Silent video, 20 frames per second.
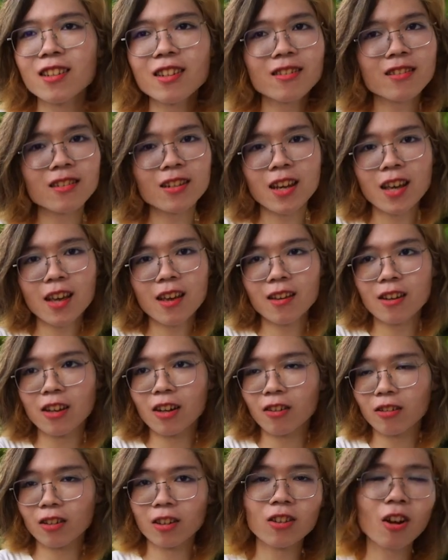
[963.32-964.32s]
there's, you
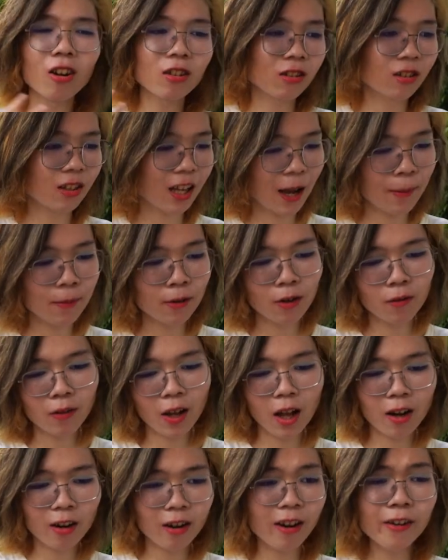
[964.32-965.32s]
know, the Dr. Cabinet
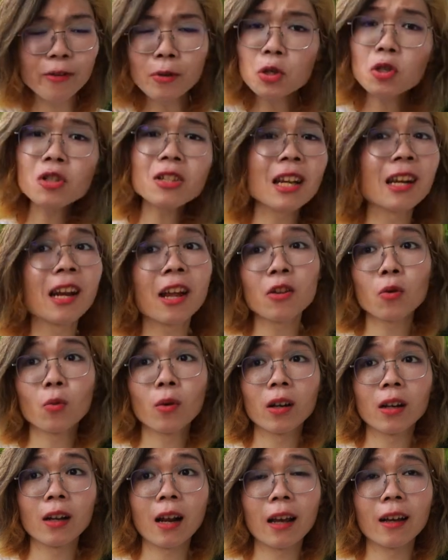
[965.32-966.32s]
of which is another
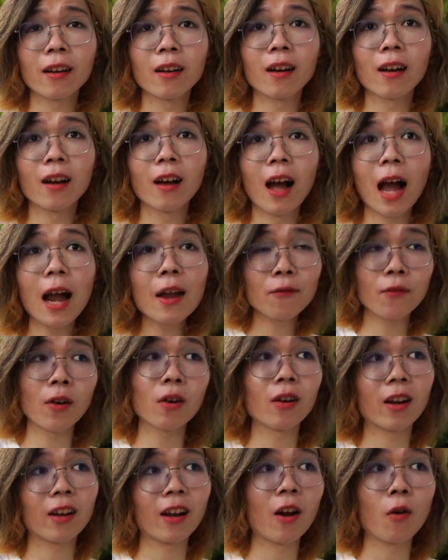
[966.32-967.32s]
one that like I
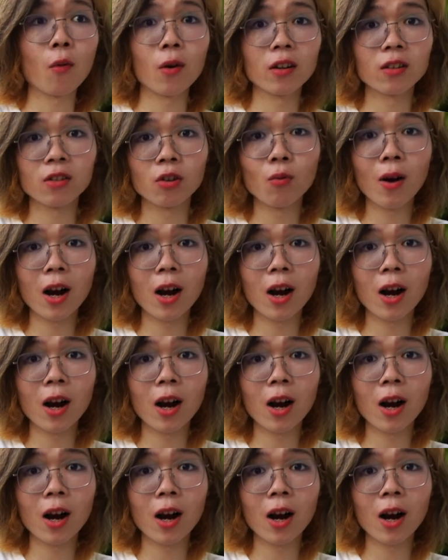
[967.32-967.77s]
felt like I wanted to